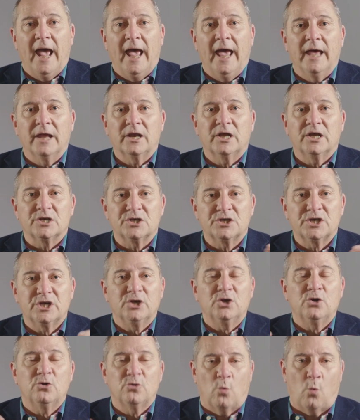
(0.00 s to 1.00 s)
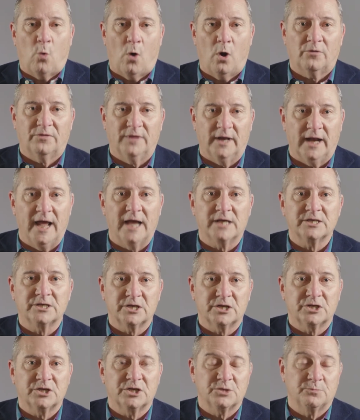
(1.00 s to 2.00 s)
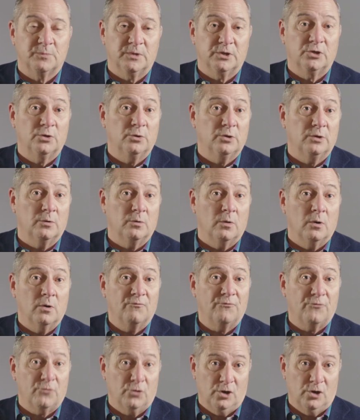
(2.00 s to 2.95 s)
and continue the work that Exodus has been doing for